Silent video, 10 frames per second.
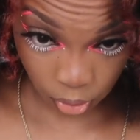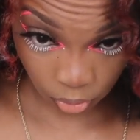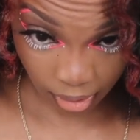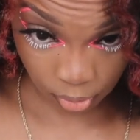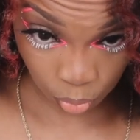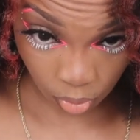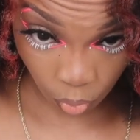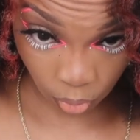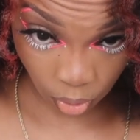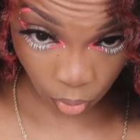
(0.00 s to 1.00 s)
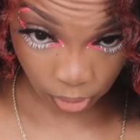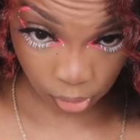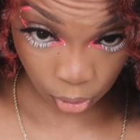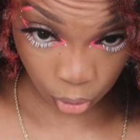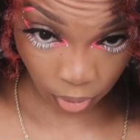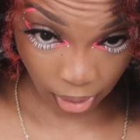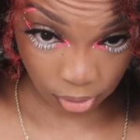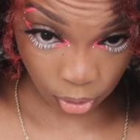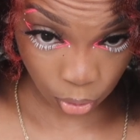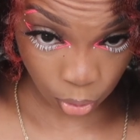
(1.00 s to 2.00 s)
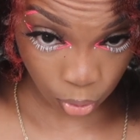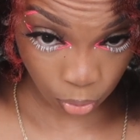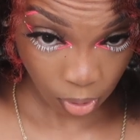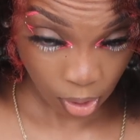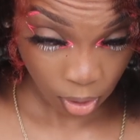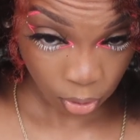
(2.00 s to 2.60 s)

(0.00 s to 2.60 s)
So that's what we're going to try to do.